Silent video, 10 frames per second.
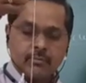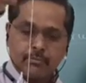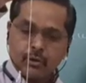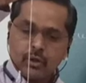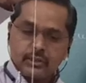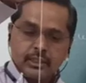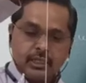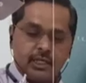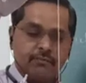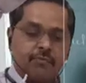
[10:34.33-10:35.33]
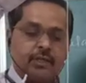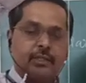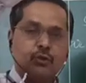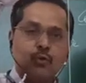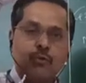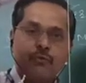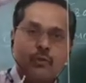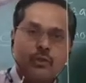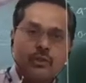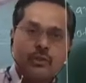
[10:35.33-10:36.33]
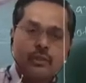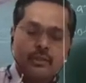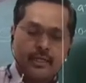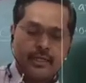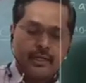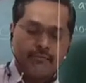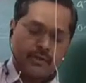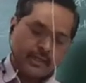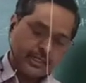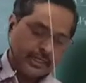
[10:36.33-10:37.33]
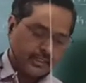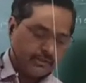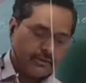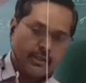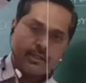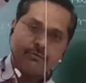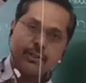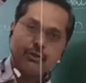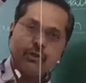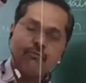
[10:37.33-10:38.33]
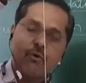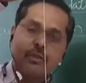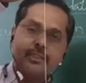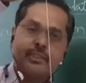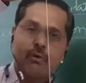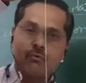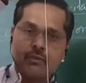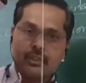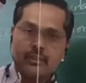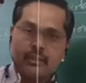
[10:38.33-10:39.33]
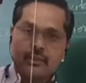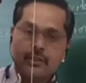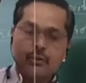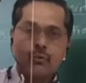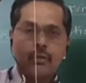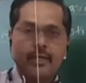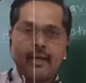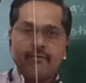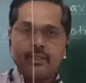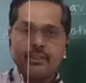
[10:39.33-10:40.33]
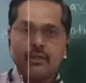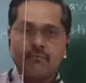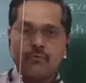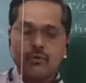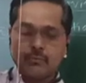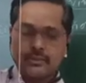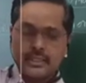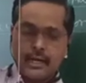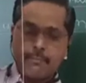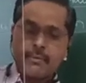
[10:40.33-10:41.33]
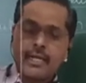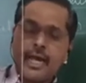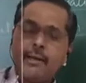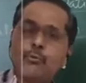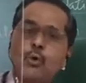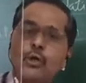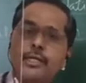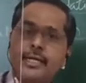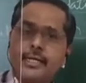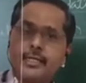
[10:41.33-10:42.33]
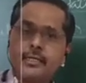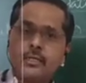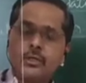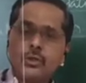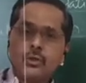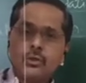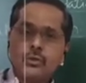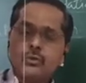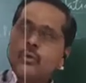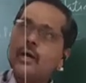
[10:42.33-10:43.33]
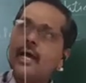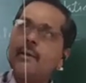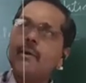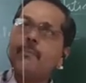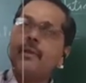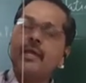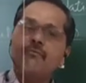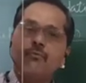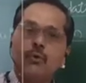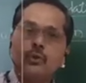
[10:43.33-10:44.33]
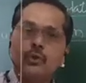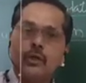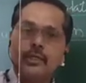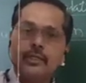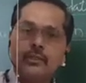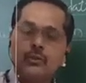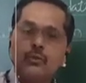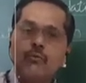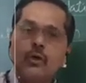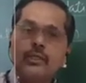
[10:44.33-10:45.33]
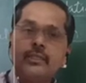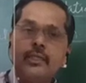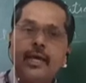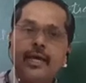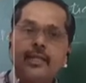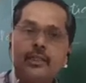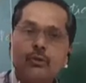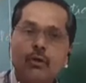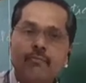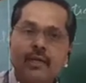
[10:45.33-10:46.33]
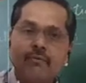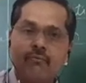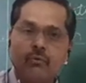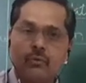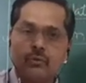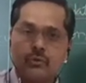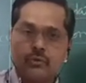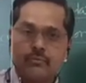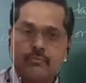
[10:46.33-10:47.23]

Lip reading: Because if there is no force, then definitely it eventually falls downward due to the gravitational force. But I am holding it. So I am applying force on it. So what is the direction of that force?